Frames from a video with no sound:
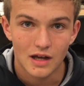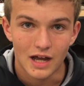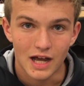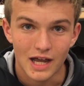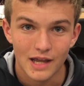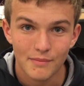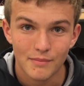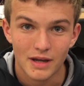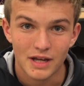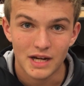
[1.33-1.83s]

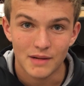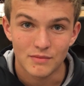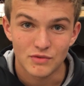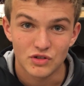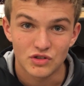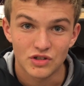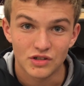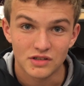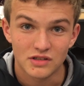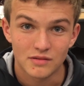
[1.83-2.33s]
Hi, my name
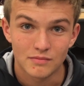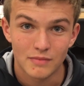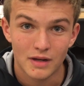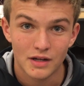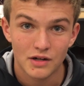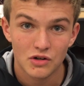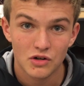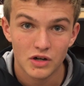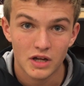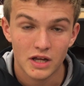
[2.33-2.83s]
is Justin
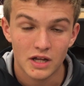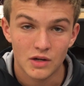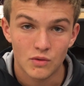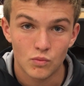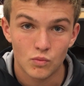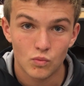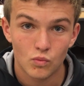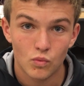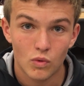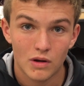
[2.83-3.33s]
Miner
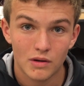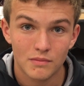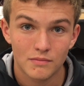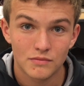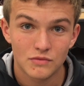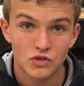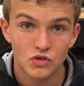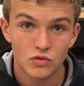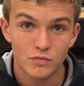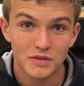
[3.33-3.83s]
and
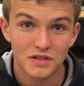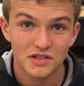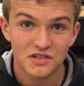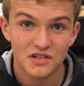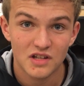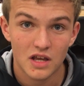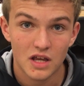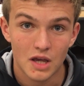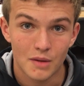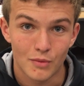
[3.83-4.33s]
welcome to
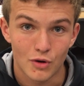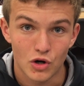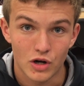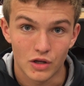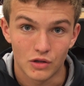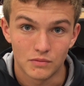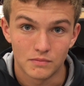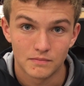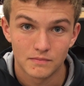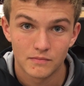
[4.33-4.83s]
BCA
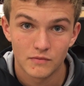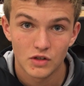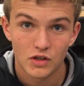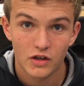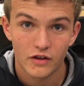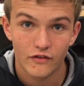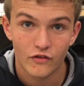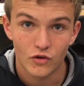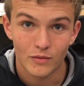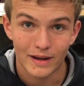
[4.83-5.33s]
MRL.
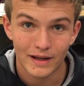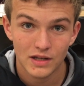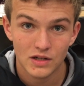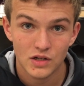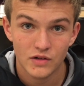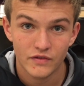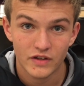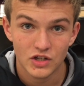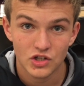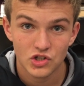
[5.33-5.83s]
For my
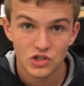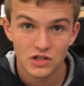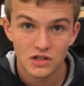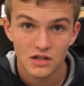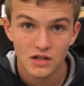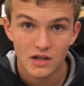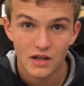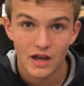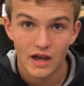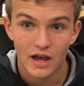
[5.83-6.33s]

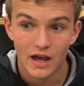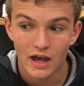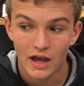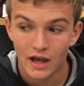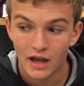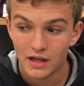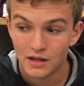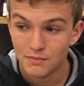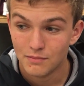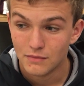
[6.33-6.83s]
innovation,
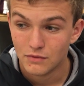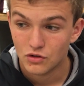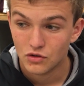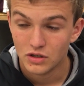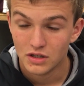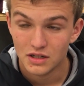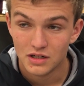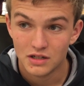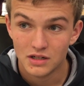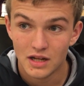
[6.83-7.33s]
I
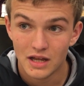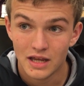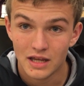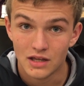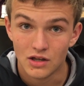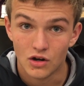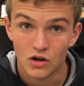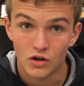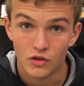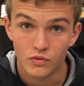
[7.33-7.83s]
created
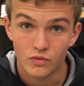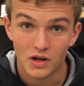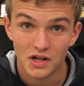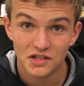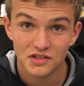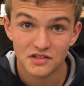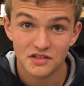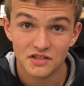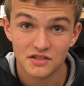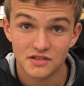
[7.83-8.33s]
a
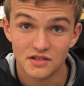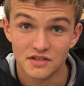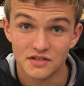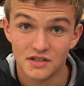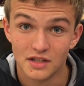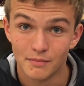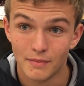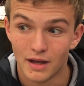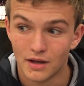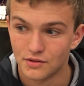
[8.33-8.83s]
arthritis
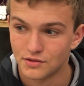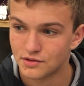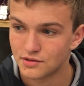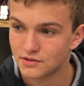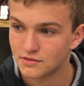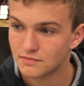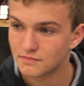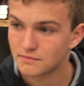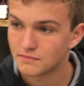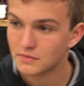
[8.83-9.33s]
assisting
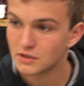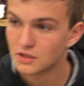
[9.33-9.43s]
mouse.